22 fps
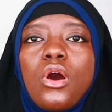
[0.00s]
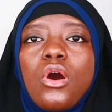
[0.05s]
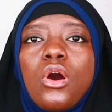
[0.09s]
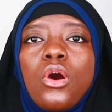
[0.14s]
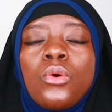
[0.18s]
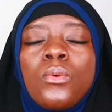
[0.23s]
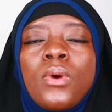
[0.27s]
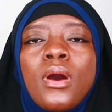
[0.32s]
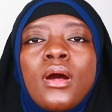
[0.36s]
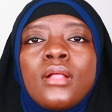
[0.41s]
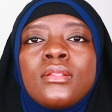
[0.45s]

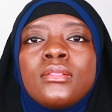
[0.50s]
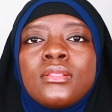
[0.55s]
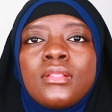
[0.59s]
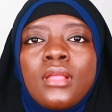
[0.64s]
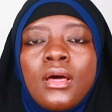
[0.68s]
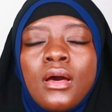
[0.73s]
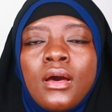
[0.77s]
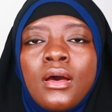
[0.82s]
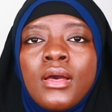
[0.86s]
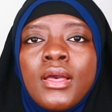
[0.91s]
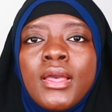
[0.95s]
O
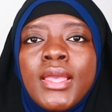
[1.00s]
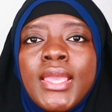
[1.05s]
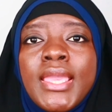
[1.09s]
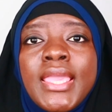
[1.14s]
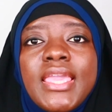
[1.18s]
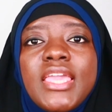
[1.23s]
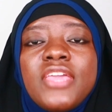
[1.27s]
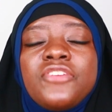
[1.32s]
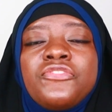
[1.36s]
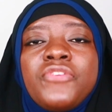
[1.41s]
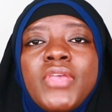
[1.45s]
Allah,
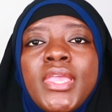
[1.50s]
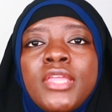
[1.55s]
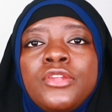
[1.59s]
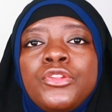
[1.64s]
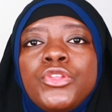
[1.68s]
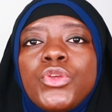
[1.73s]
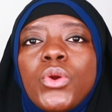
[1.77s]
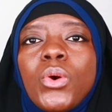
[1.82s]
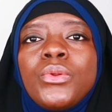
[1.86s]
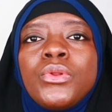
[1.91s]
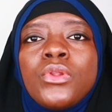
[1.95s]
if
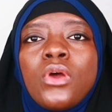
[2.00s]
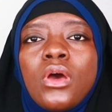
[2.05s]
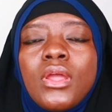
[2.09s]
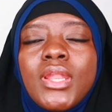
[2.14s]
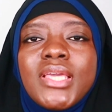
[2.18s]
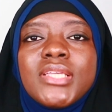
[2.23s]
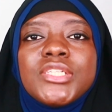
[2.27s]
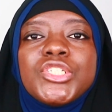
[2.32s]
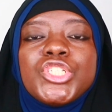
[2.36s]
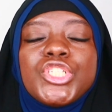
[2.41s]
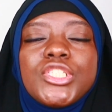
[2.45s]
in your
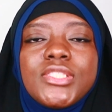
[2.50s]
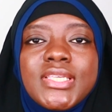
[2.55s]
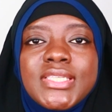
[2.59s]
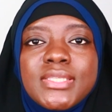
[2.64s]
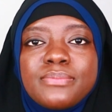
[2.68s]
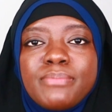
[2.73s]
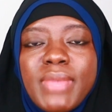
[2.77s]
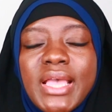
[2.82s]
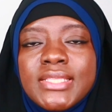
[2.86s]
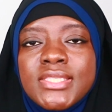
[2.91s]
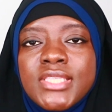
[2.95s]
knowledge
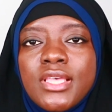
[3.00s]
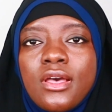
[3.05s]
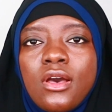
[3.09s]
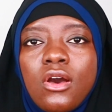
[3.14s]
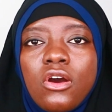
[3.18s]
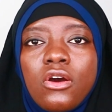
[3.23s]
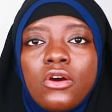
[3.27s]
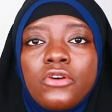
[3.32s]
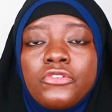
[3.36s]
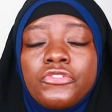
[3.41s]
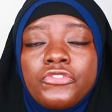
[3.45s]
this matter
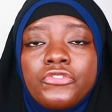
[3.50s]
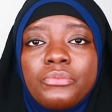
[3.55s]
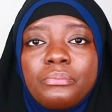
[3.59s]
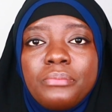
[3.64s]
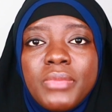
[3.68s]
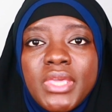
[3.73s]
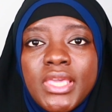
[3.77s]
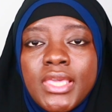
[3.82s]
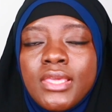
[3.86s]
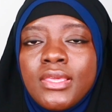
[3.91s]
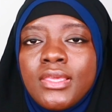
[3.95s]
of
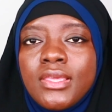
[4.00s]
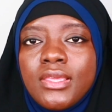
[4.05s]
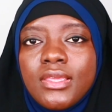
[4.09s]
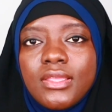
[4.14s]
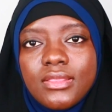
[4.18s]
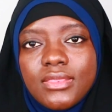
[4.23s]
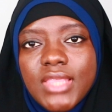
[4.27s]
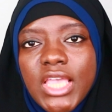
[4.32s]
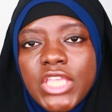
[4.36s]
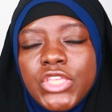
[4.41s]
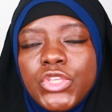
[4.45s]
me,
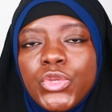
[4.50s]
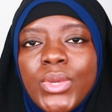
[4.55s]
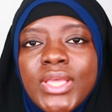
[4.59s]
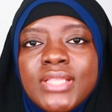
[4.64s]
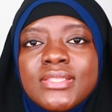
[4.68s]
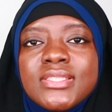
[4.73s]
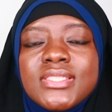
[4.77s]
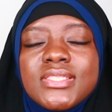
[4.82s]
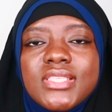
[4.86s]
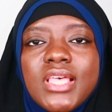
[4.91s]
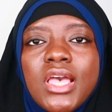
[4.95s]
then you
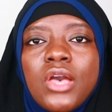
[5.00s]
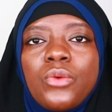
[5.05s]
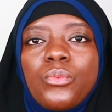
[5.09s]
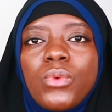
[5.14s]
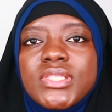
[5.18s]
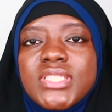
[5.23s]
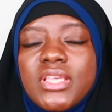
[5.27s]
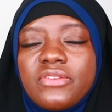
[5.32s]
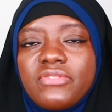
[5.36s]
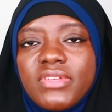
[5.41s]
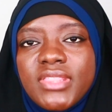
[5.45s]
insert
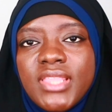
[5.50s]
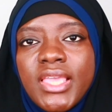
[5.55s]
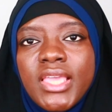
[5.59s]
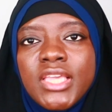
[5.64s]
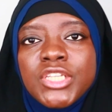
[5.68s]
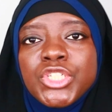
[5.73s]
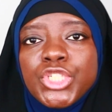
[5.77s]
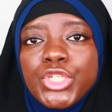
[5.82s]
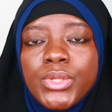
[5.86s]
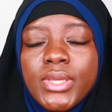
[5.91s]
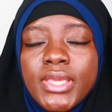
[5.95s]
whatever the
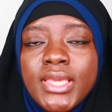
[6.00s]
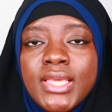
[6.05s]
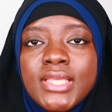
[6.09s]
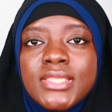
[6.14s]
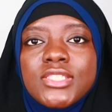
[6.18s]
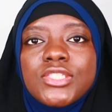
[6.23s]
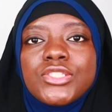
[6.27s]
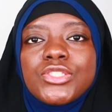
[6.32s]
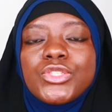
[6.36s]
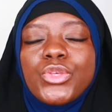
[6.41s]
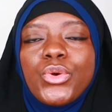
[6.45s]
issue
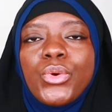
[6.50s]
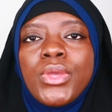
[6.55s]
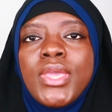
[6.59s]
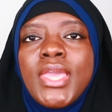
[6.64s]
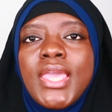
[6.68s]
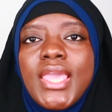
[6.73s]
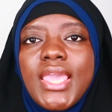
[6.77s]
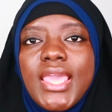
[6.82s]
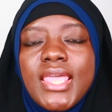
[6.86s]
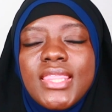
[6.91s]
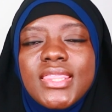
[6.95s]
is. So
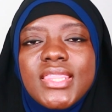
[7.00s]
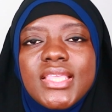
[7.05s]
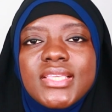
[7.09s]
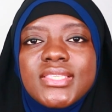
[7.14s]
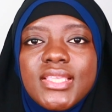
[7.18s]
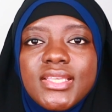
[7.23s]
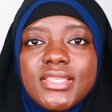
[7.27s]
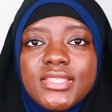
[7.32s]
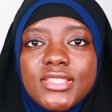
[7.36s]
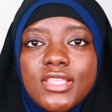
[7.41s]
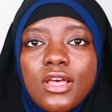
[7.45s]
in
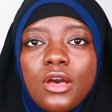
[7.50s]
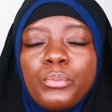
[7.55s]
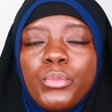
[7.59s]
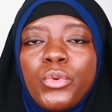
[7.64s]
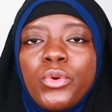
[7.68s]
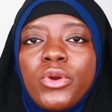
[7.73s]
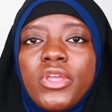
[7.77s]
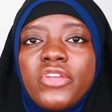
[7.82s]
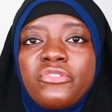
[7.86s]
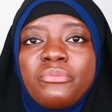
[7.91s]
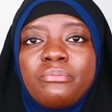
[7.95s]
this
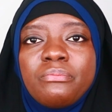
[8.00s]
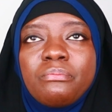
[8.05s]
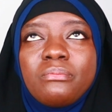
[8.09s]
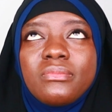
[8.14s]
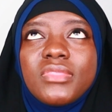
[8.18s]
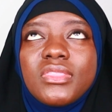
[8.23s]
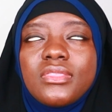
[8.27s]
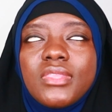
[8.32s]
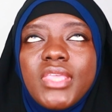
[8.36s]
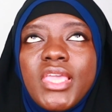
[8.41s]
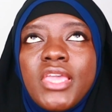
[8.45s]
example,
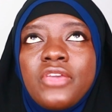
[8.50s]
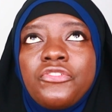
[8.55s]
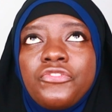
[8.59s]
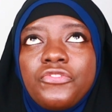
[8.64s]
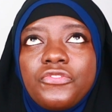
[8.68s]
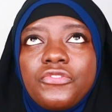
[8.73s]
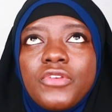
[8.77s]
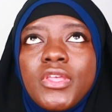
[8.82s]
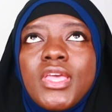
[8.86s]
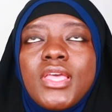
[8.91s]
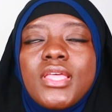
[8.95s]

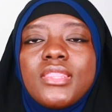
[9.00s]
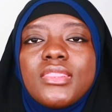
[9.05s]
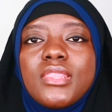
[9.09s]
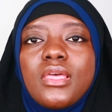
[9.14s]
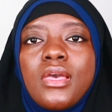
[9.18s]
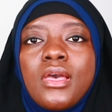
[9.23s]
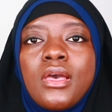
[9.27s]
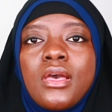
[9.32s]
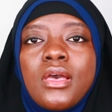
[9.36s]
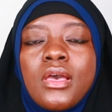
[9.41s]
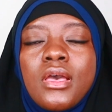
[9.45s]
if
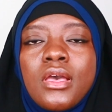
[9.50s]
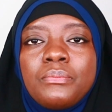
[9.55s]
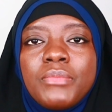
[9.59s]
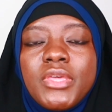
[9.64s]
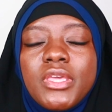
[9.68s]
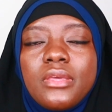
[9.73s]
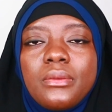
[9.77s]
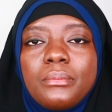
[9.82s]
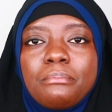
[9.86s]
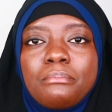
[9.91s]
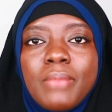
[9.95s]

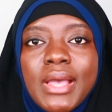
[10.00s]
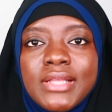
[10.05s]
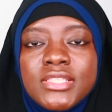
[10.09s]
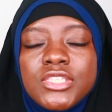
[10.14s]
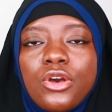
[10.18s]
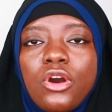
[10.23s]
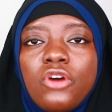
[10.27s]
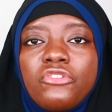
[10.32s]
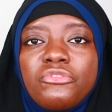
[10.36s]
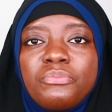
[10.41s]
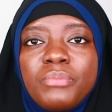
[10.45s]
the
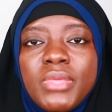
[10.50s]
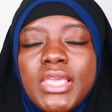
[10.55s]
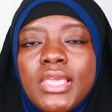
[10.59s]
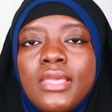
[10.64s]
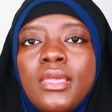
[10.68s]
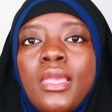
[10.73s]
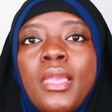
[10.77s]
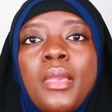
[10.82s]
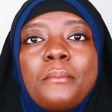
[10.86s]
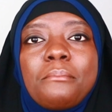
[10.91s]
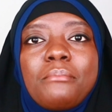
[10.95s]
matter of
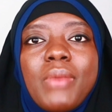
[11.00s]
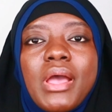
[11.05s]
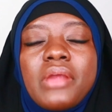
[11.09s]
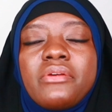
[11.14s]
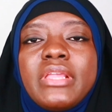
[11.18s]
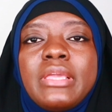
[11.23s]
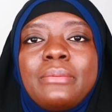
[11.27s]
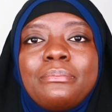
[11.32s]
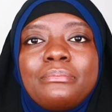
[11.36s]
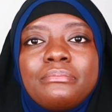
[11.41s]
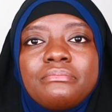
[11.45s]
me
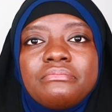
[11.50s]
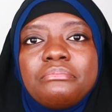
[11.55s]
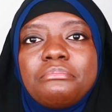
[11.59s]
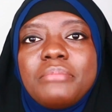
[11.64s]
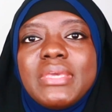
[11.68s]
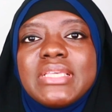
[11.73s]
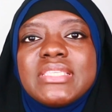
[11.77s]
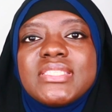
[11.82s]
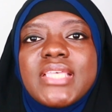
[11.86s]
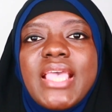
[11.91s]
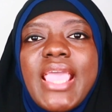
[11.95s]
marrying
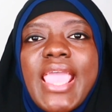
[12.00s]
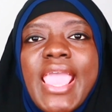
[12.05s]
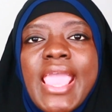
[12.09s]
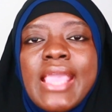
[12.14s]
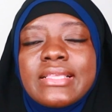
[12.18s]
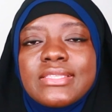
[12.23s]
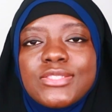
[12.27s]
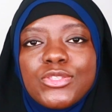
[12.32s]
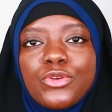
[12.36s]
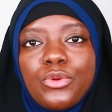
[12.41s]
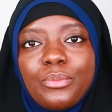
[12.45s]
Mr.
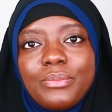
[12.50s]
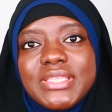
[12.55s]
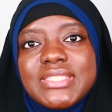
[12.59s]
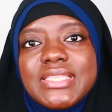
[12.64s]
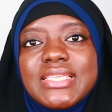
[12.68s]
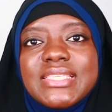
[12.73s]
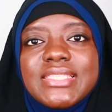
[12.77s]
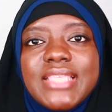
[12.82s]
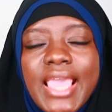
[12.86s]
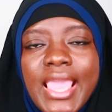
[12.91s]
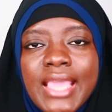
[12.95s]
X or
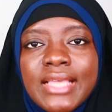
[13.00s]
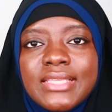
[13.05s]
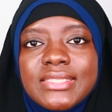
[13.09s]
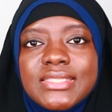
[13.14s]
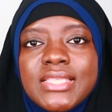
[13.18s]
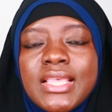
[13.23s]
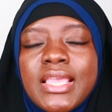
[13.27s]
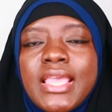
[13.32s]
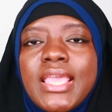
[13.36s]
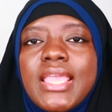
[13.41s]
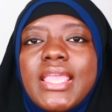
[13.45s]
Mrs.
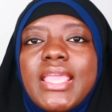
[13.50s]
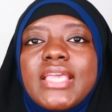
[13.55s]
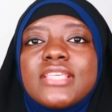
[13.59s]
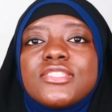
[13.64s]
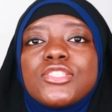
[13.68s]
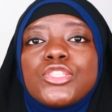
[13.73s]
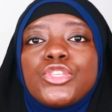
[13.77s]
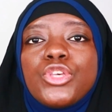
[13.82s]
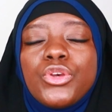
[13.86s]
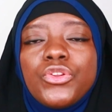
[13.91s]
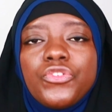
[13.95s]
X
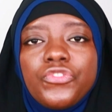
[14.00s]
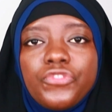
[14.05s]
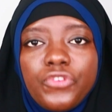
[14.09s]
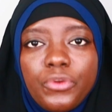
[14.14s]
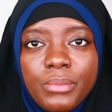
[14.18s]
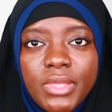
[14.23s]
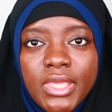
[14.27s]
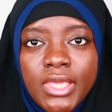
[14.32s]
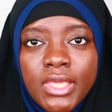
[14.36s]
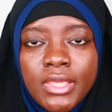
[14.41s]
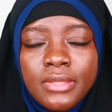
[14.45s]
is good for
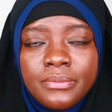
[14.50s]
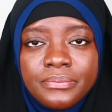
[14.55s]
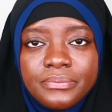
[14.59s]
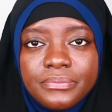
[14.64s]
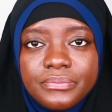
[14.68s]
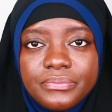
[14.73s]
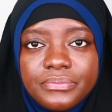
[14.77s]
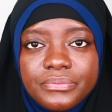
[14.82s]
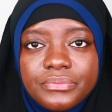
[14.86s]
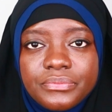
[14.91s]
me,